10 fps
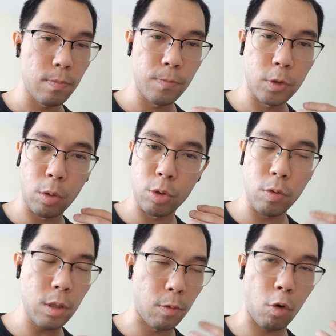So
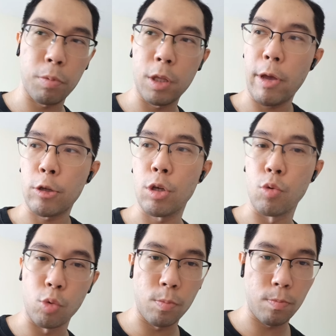during the role play, you
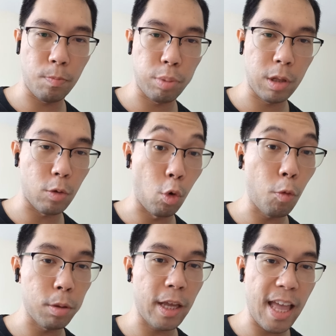actually role
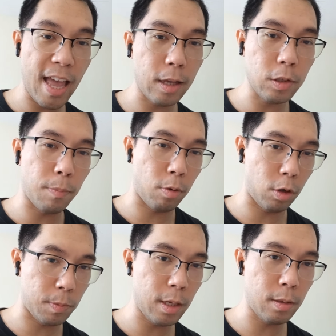play as a
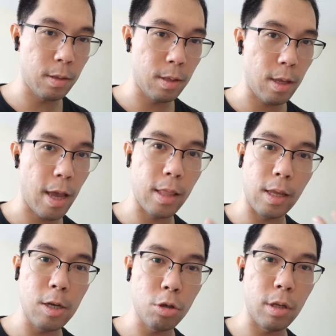prospect, and
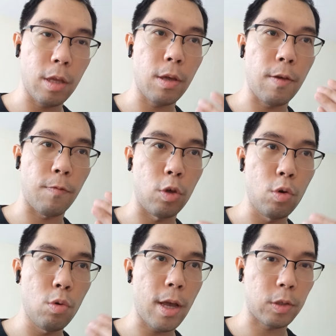naturally, if
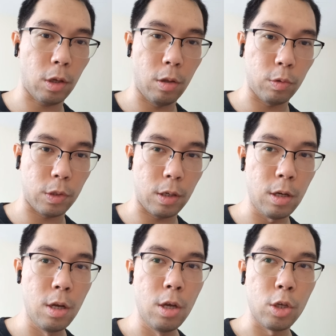you as a closer,
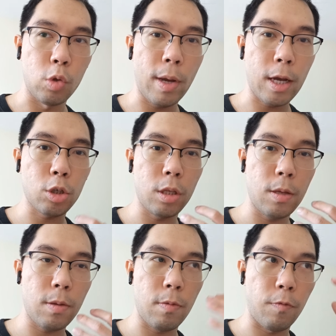you
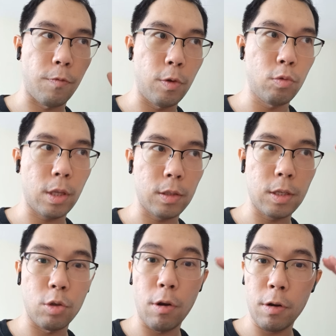already
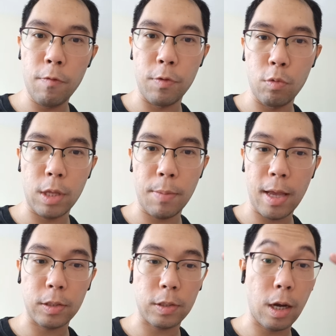view them
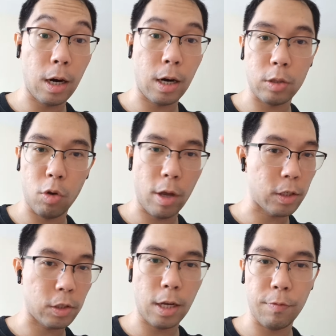as hard or
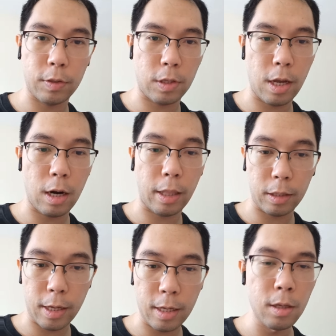as tough as they are like
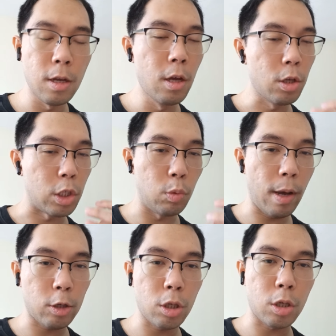that. You
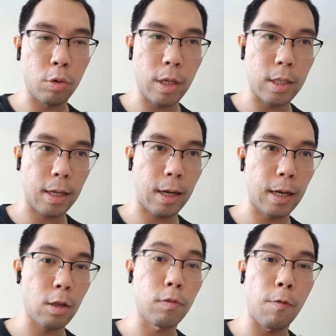actually create that
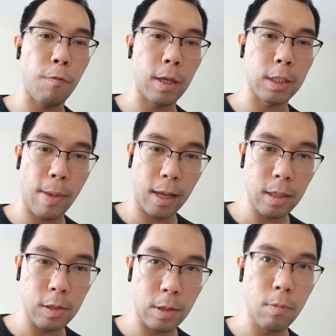kind of defense
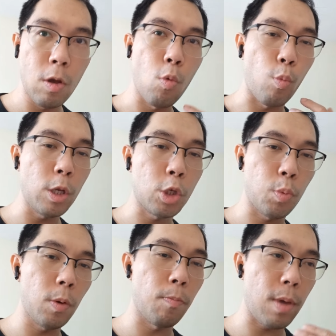mechanism, which
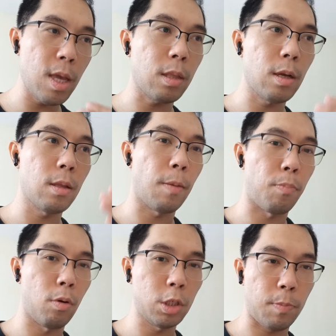will make the
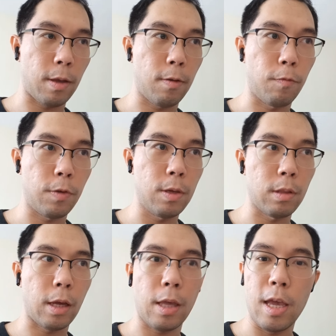prospect feel
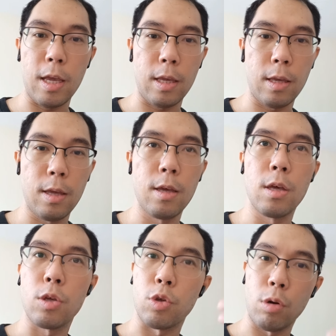like, hey,
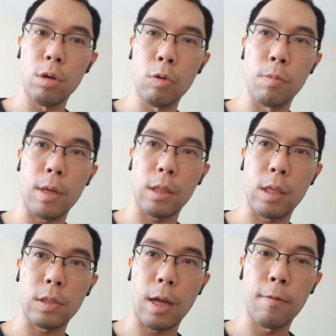you're the one who make
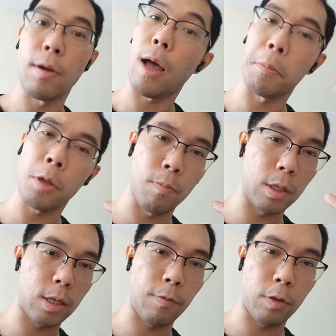things tough. I'm gonna be
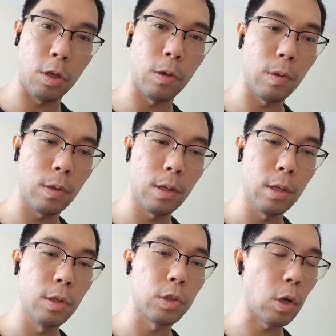tough on you.
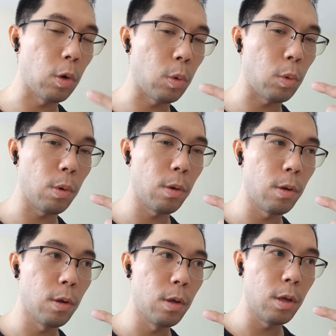So
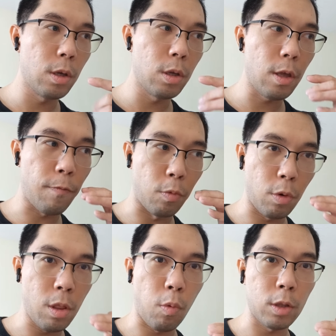if you
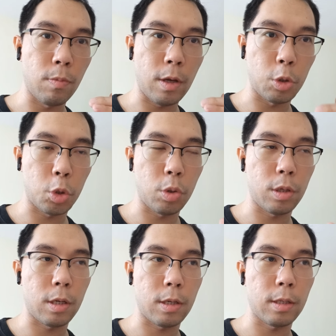really want to
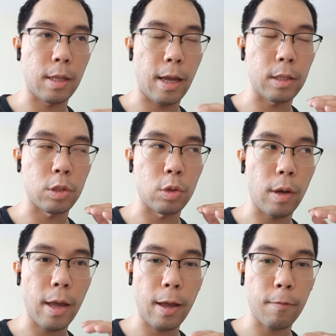ensure that you
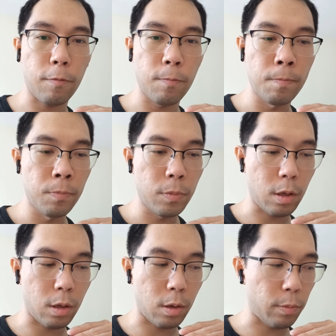have
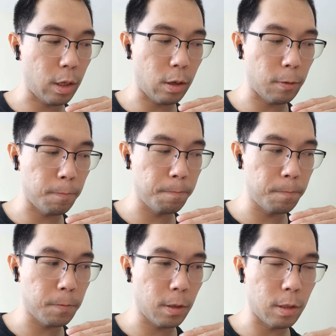what they call
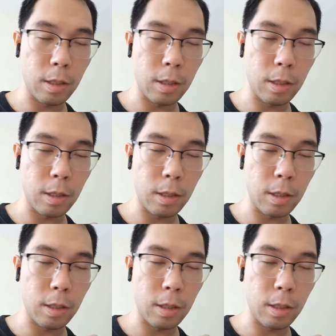a